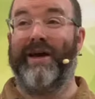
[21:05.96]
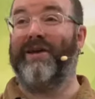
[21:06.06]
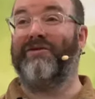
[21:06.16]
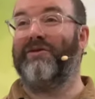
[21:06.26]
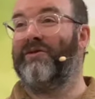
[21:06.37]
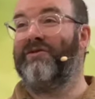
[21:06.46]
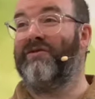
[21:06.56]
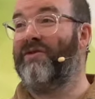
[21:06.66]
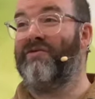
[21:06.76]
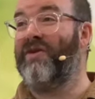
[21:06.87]
and so there's
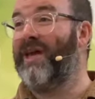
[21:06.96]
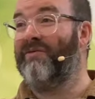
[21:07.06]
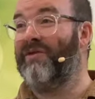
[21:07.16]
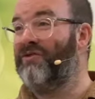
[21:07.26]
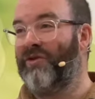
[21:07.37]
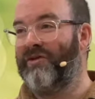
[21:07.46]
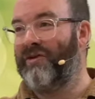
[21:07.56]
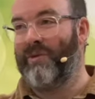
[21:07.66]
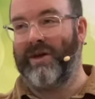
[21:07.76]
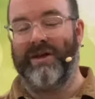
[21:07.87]
great
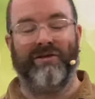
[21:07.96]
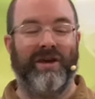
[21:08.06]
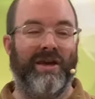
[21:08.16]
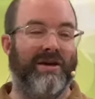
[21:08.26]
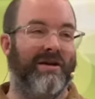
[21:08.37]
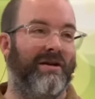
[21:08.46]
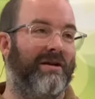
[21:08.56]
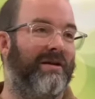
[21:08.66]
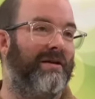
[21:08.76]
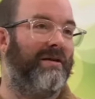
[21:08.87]
rejoicing when he's here.
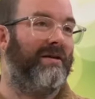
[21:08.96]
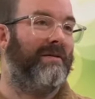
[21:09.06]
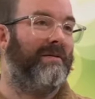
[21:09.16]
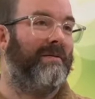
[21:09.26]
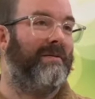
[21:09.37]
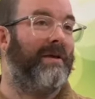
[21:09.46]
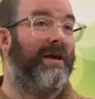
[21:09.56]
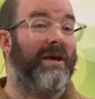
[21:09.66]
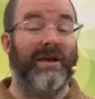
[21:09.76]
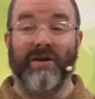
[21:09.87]

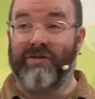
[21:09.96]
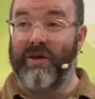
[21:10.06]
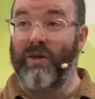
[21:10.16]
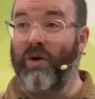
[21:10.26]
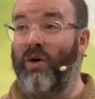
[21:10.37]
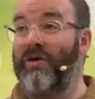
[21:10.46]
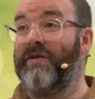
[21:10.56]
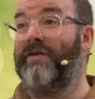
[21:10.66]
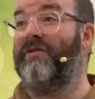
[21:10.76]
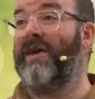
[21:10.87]
He is the Lord
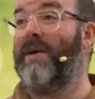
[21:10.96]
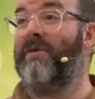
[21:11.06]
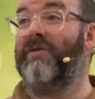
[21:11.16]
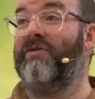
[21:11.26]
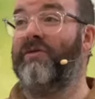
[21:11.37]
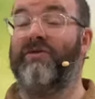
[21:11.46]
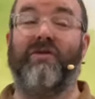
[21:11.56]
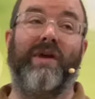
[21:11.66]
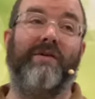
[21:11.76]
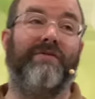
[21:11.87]
of the Sabbath, and so there's
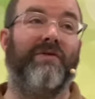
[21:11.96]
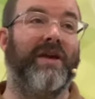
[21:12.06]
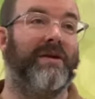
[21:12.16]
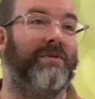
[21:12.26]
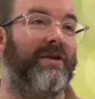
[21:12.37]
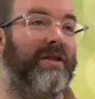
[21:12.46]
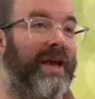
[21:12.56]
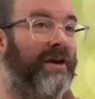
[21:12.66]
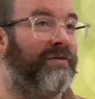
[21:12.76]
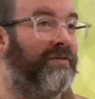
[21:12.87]
great freedom to
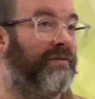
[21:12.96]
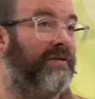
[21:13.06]
live.